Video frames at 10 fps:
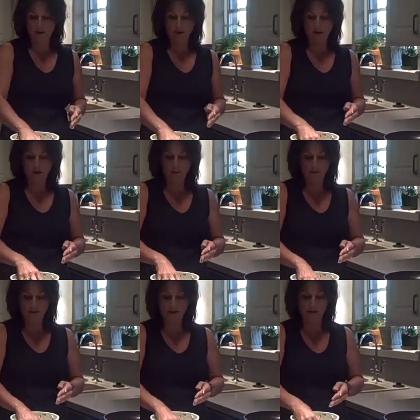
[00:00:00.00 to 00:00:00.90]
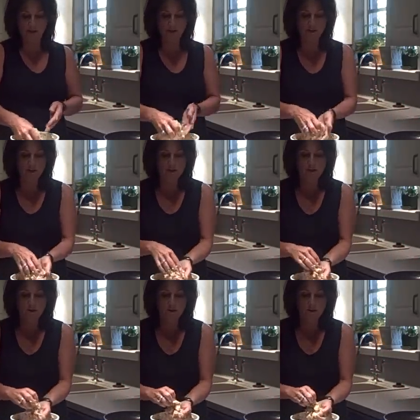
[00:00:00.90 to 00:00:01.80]
make a couple of these,
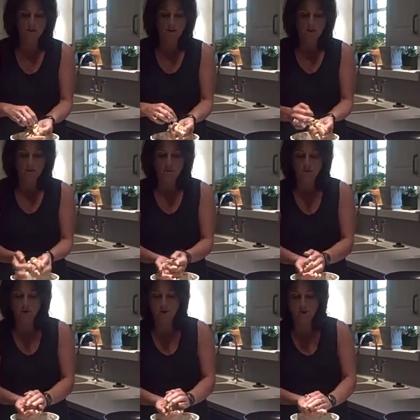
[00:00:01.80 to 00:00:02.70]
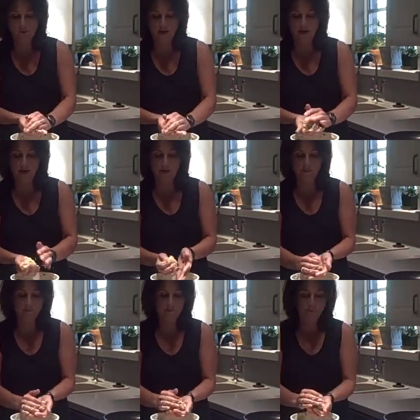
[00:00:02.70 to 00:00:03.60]
put them in the
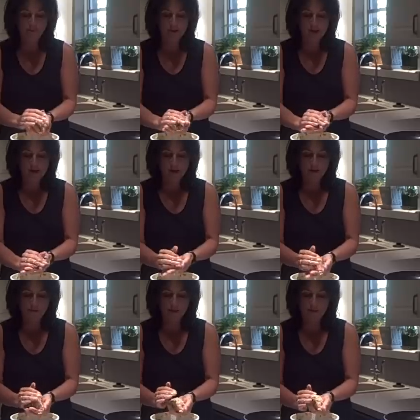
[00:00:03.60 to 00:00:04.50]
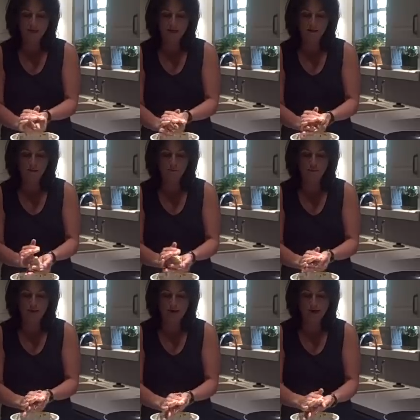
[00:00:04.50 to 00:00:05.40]
pan, and then I'm going to take a little
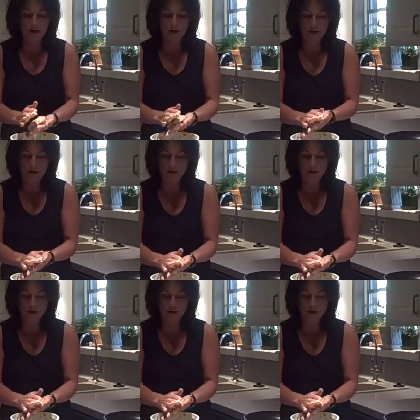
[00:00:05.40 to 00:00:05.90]
break